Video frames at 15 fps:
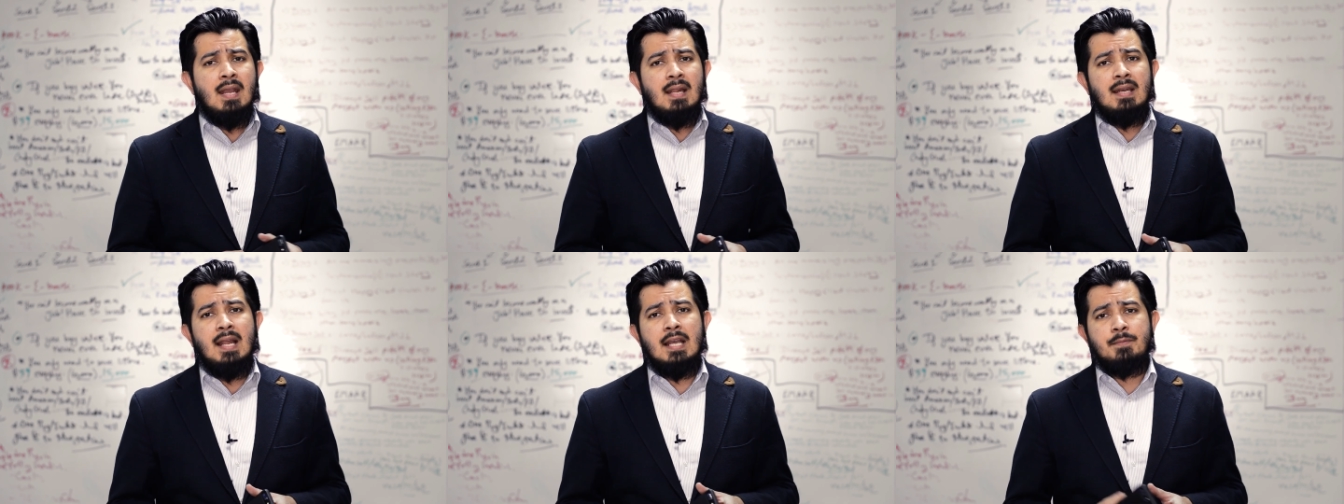
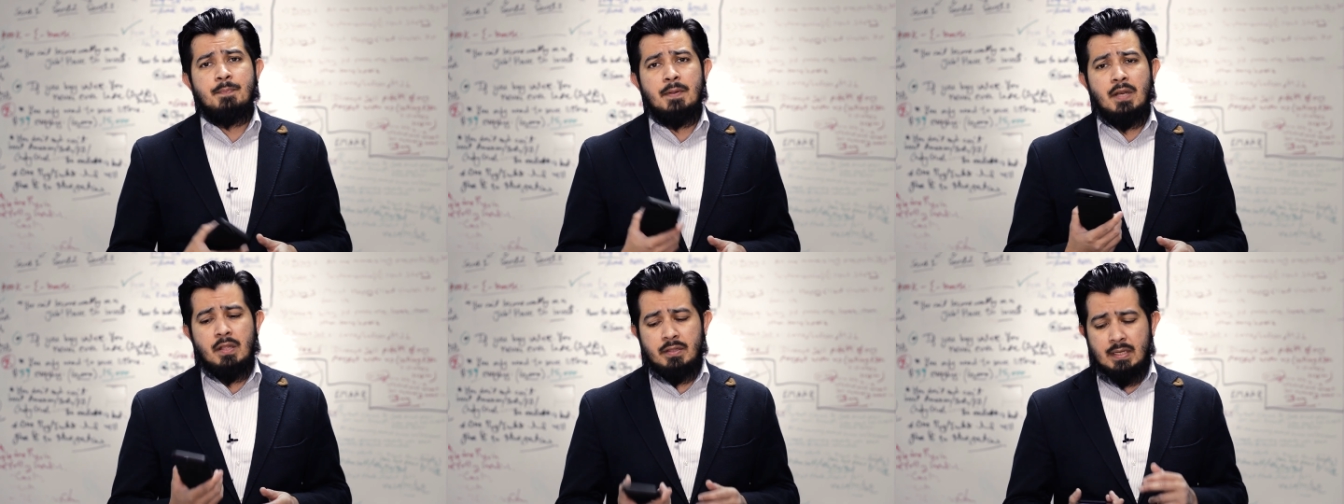Last
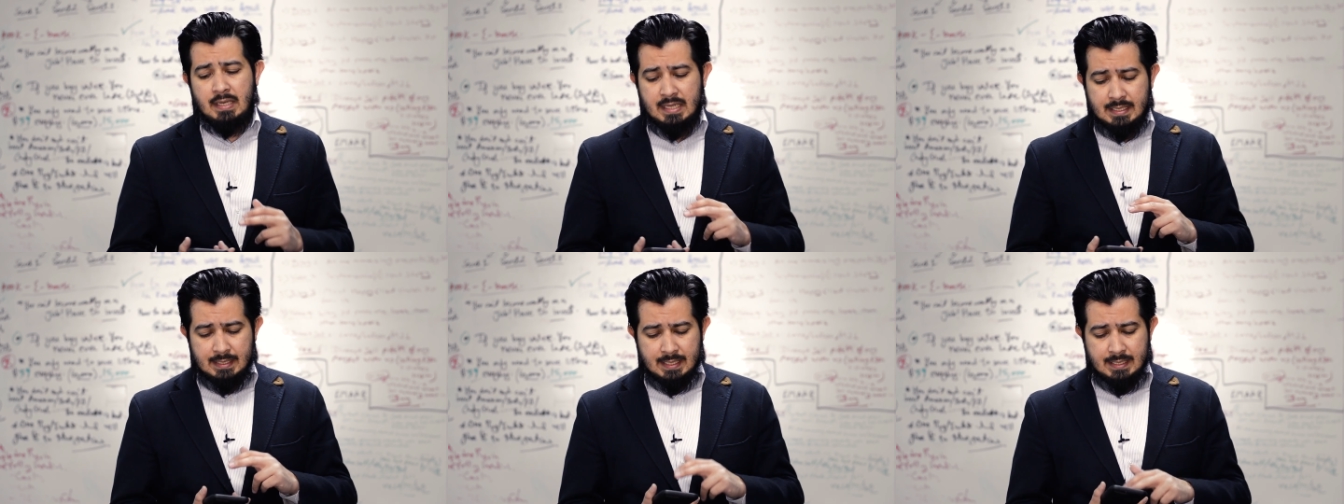but not the
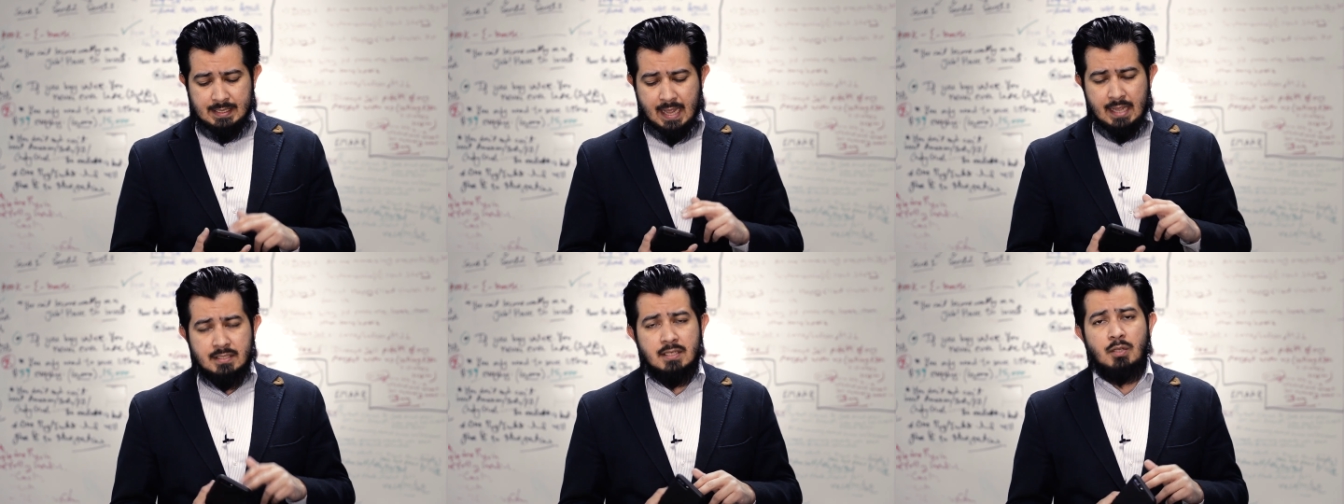least, he's
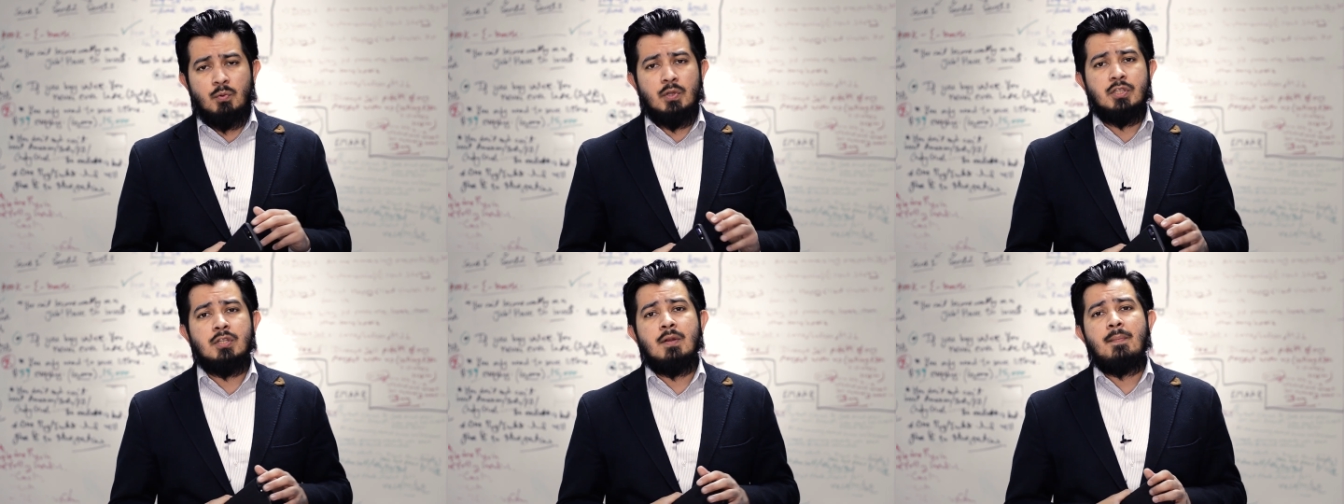asked a
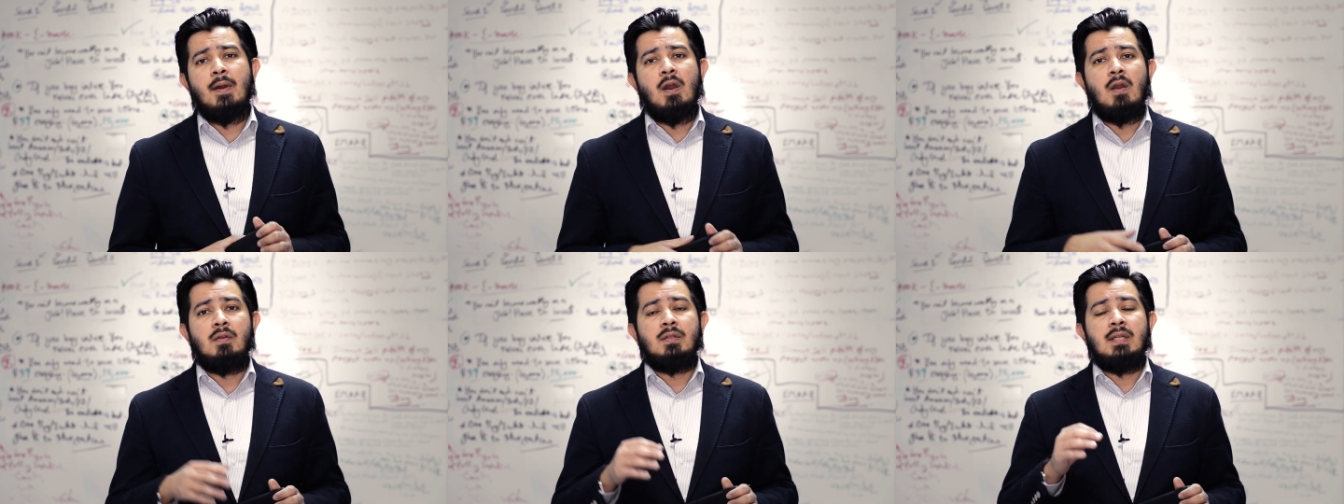question
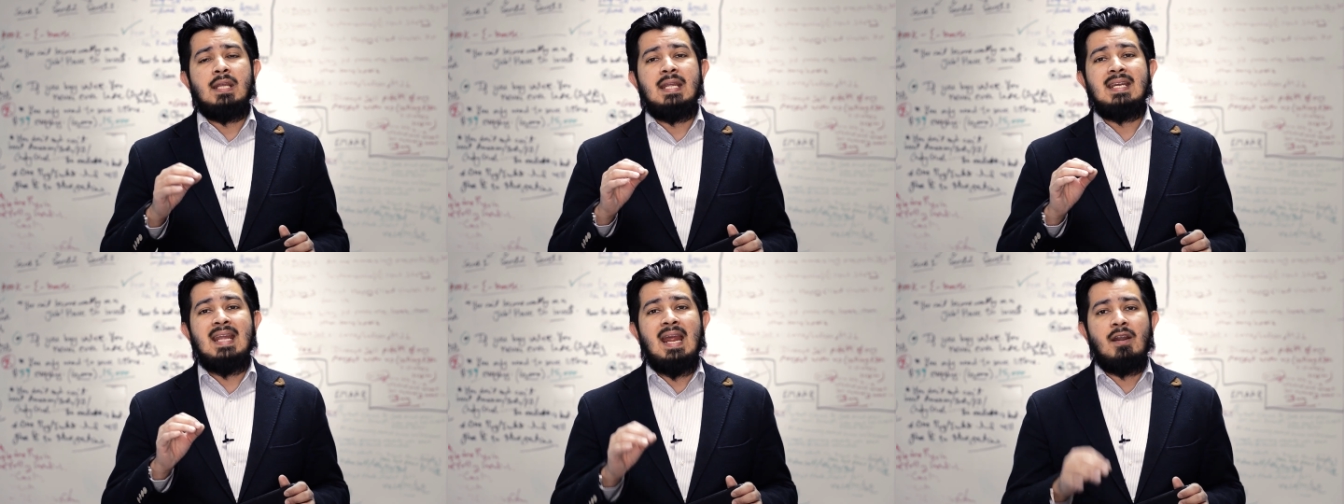about
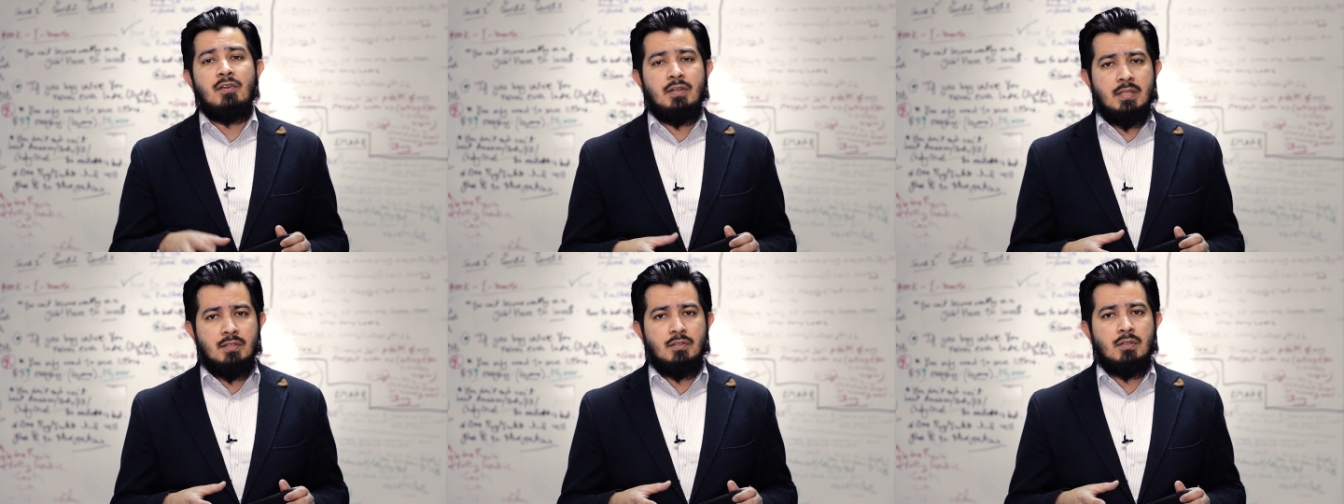
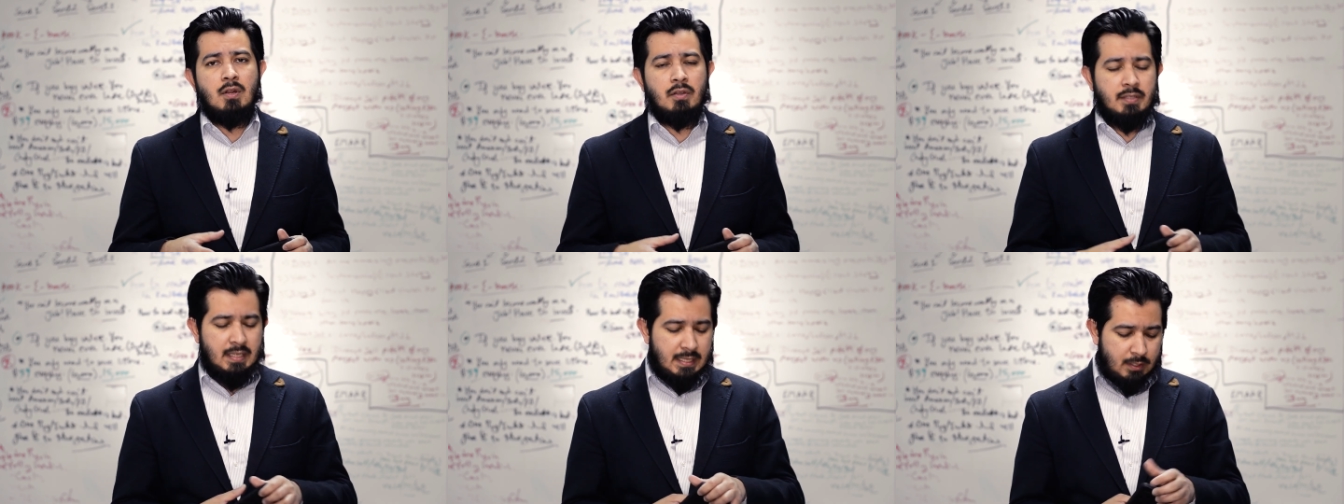inheritance
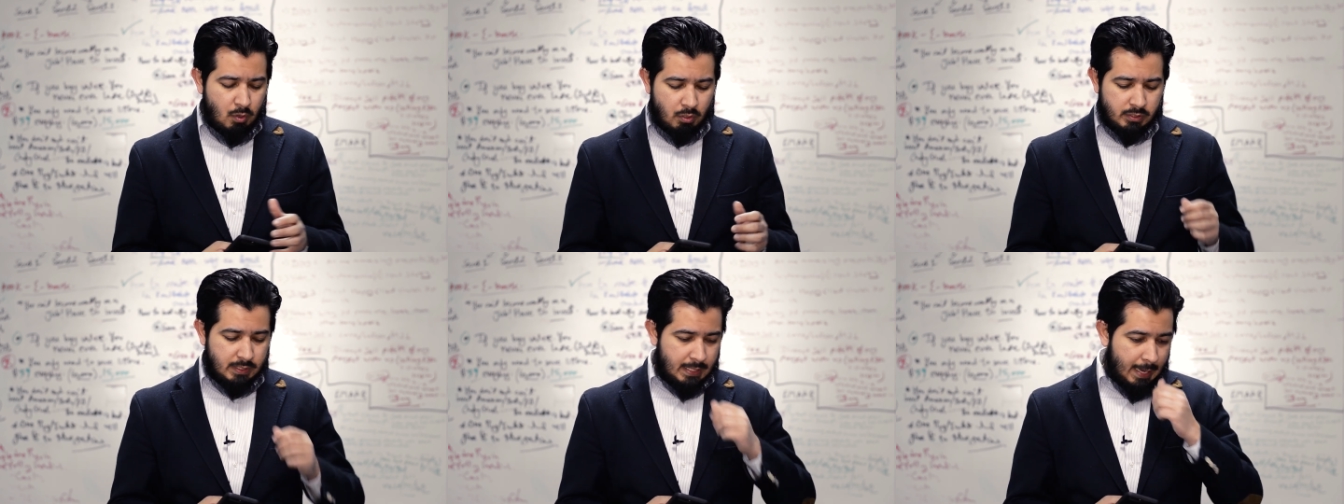laws. He
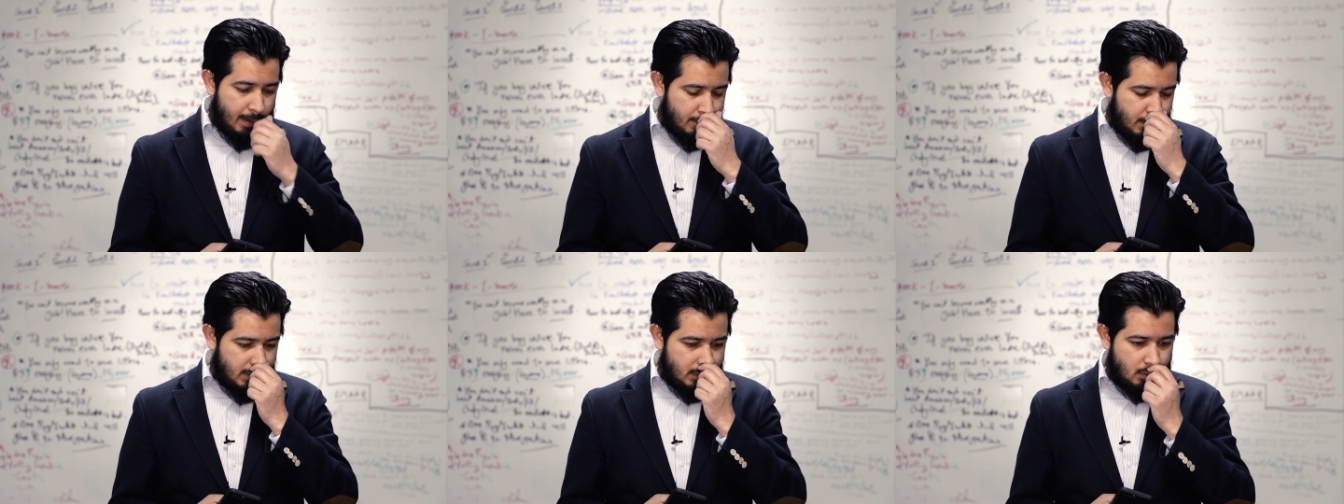calls it
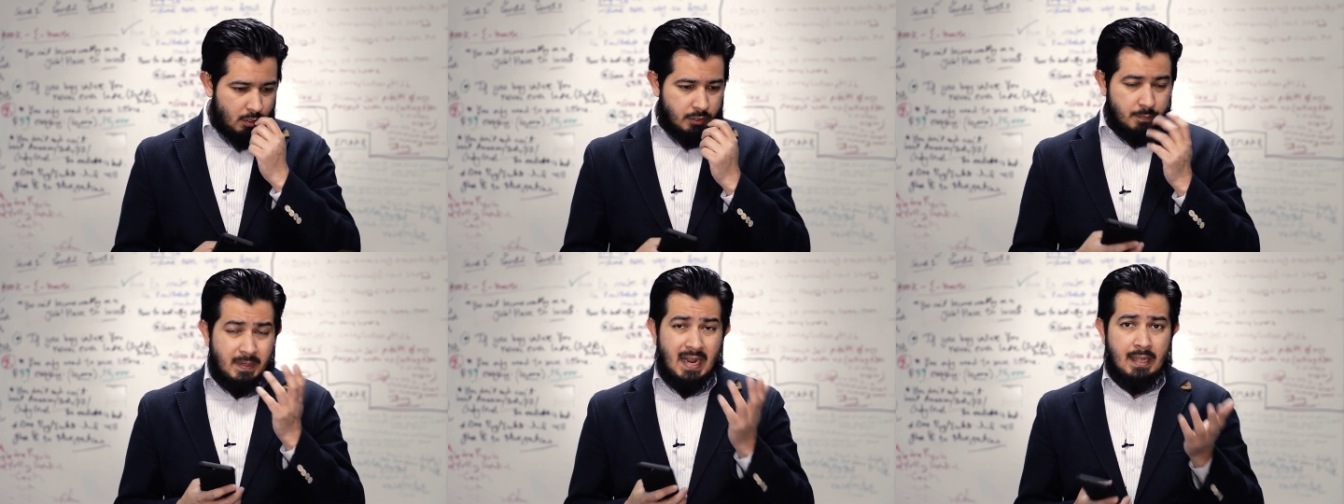heritage
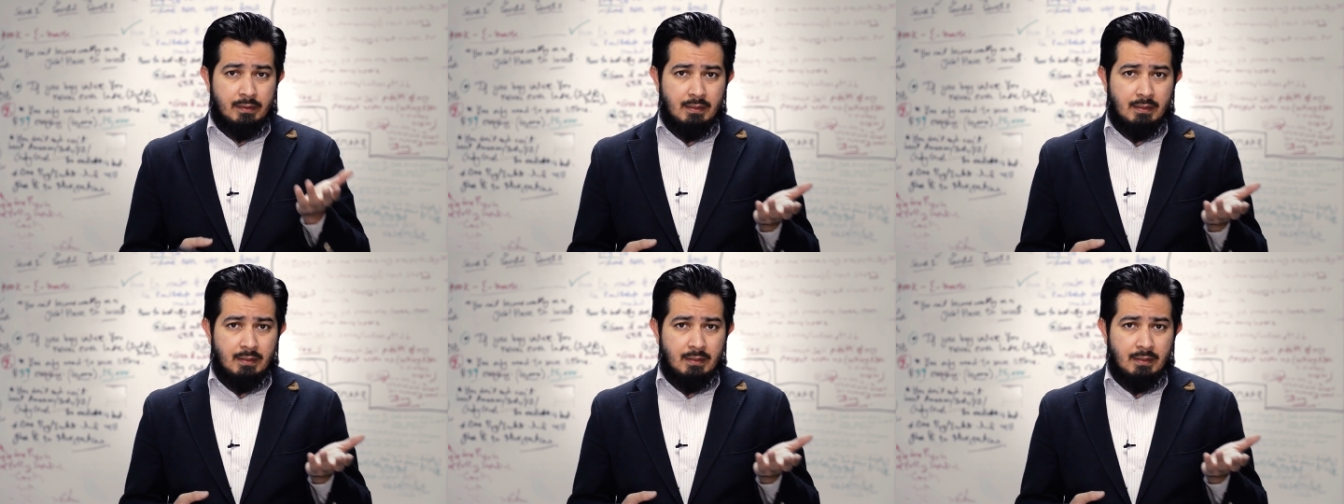laws, but I